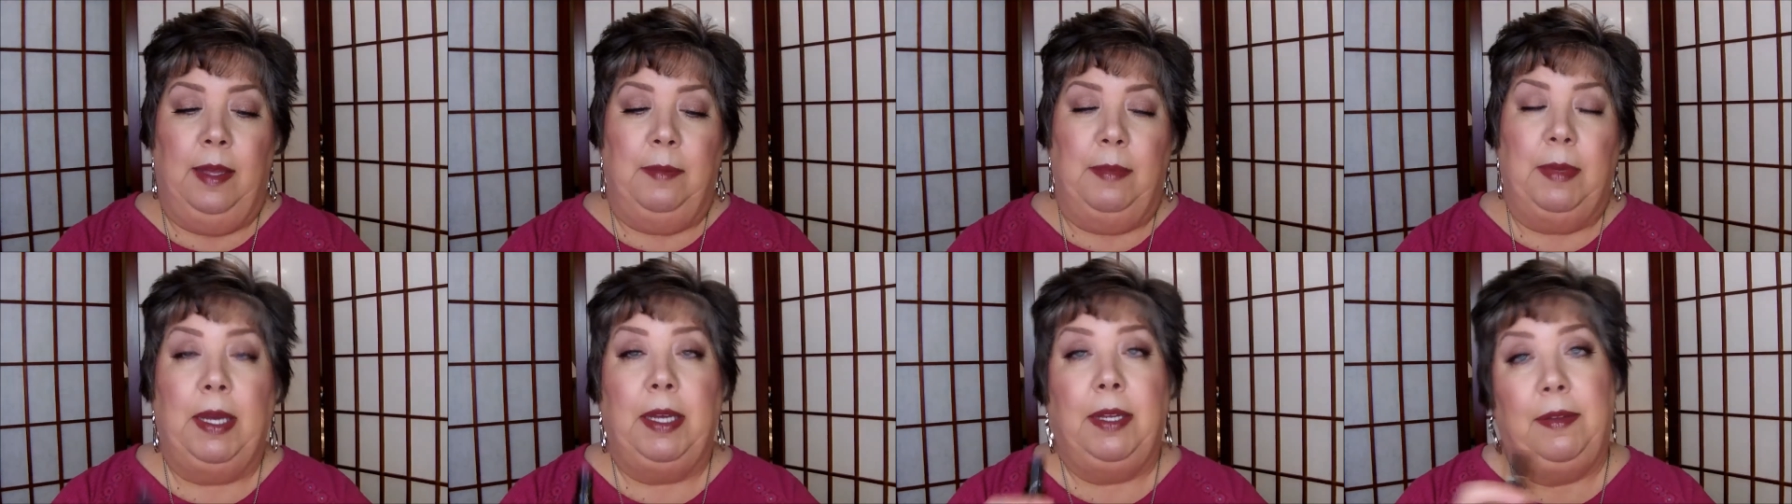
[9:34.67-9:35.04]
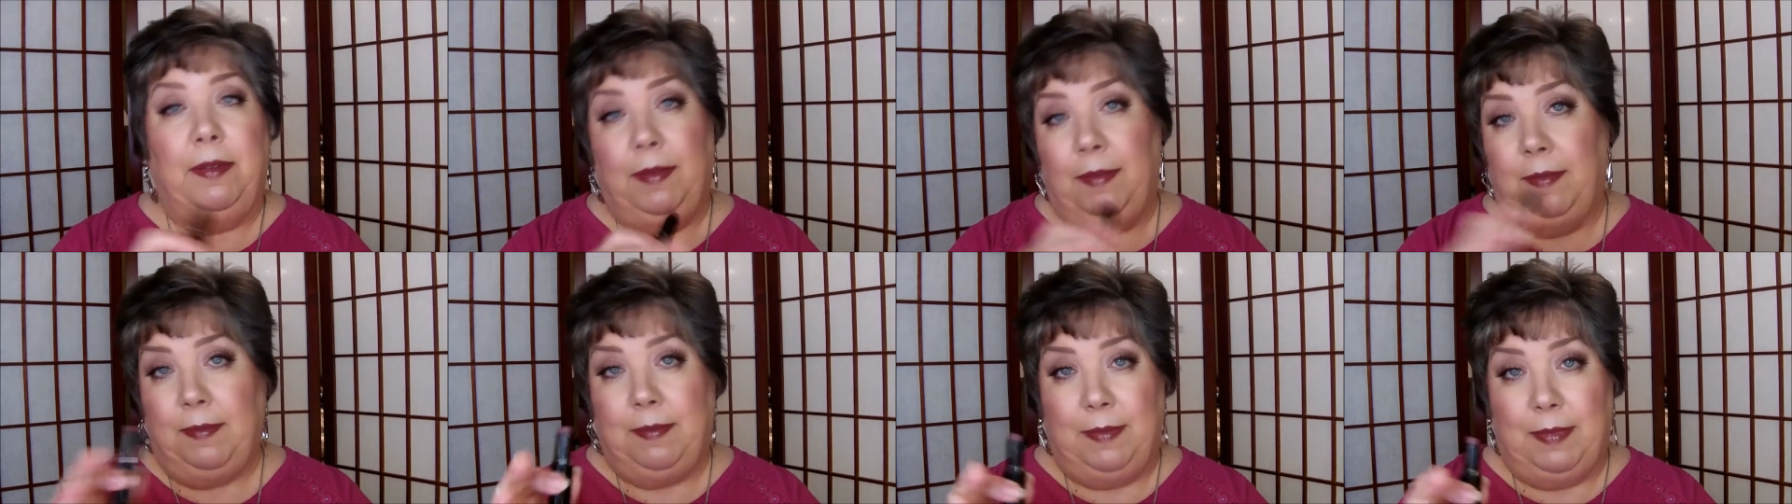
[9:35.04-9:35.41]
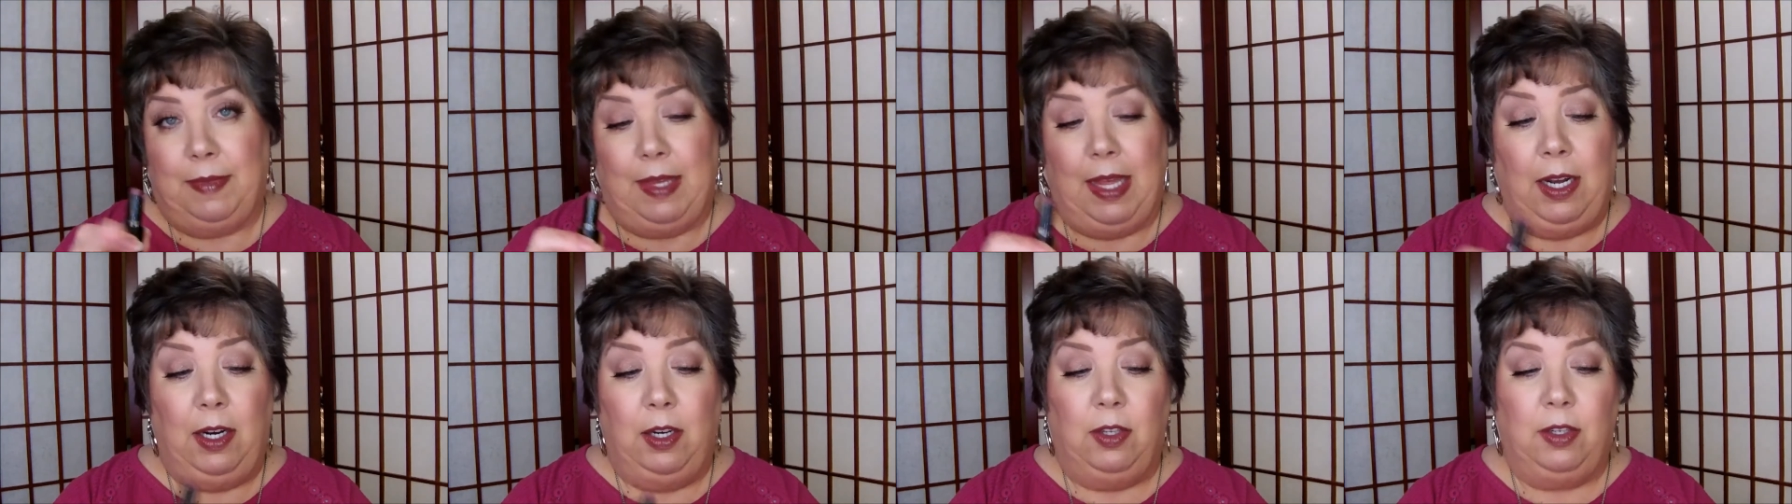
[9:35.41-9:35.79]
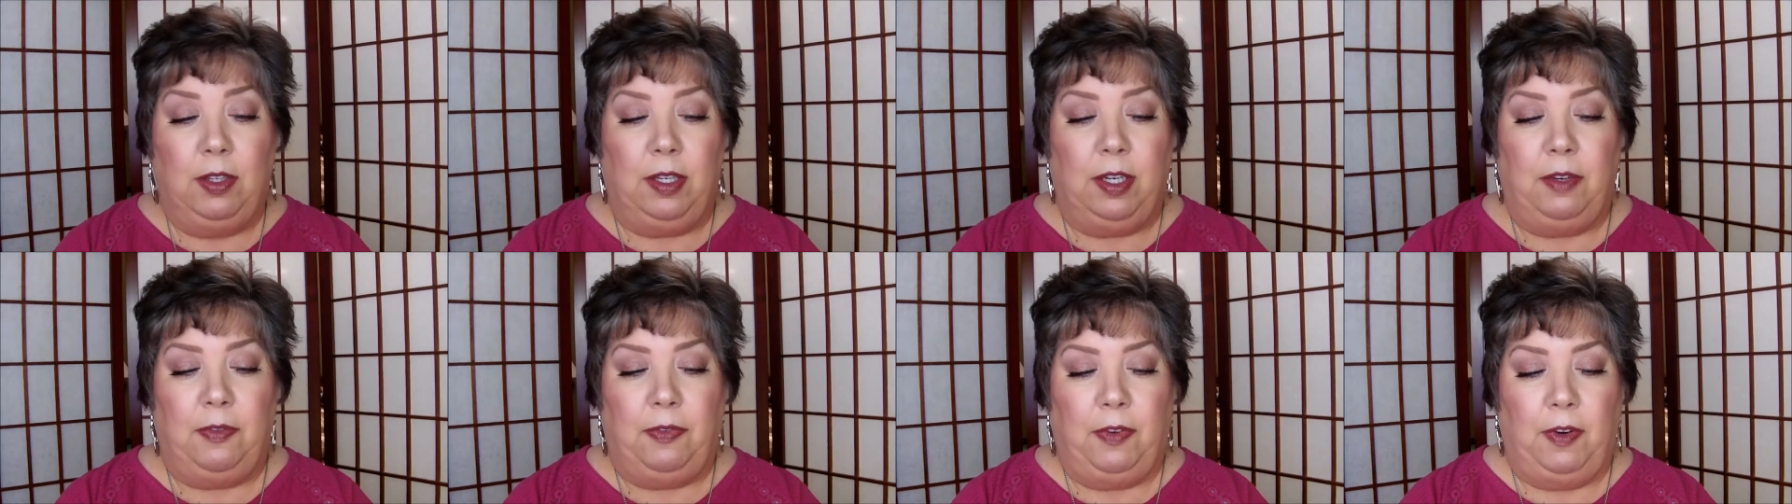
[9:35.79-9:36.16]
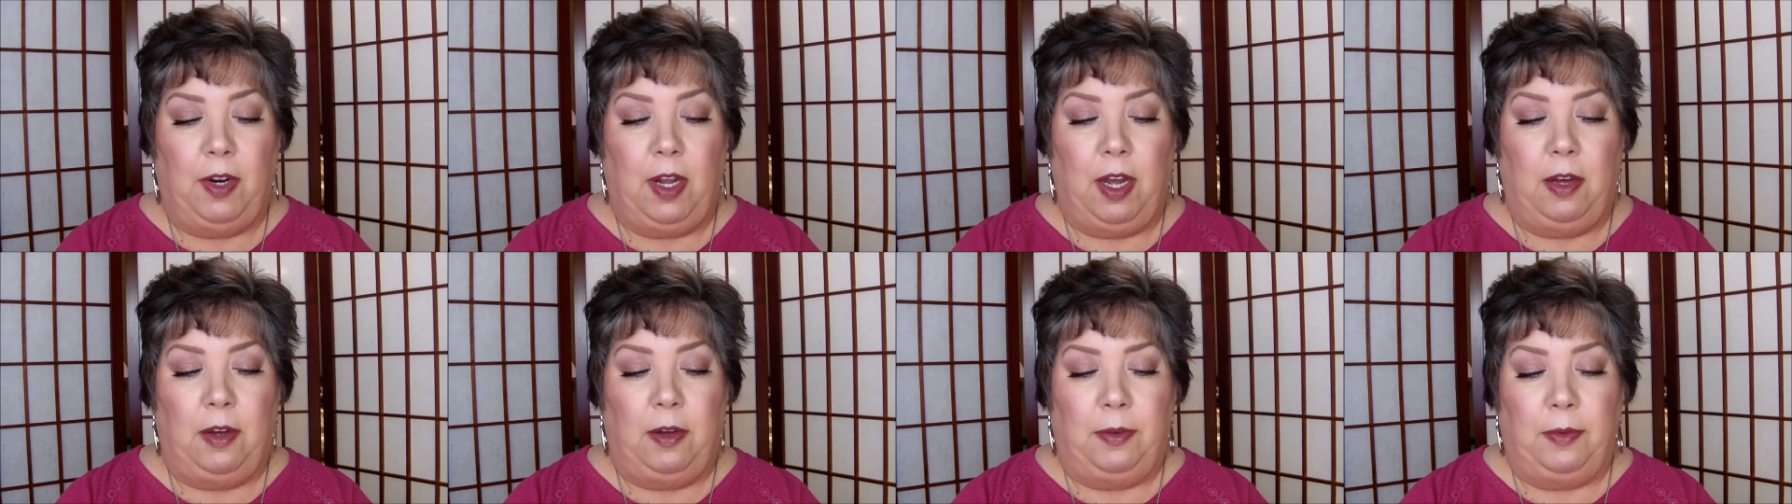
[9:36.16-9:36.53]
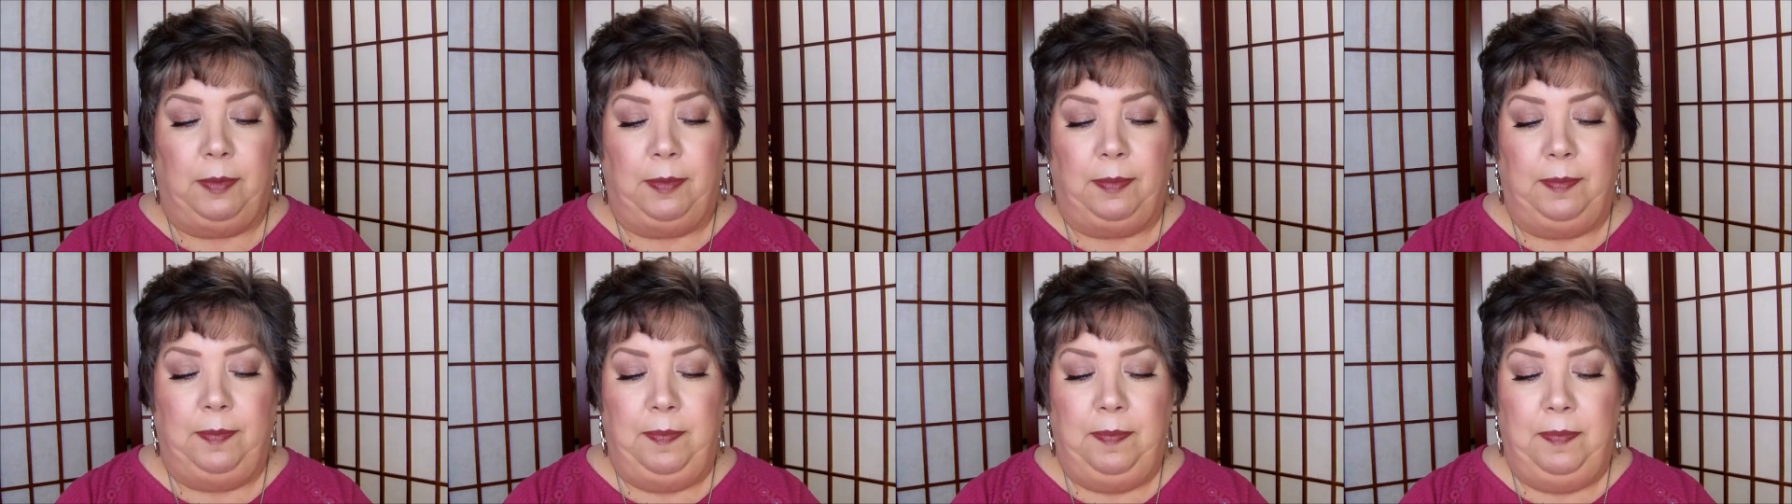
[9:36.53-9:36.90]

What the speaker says: but they look different on.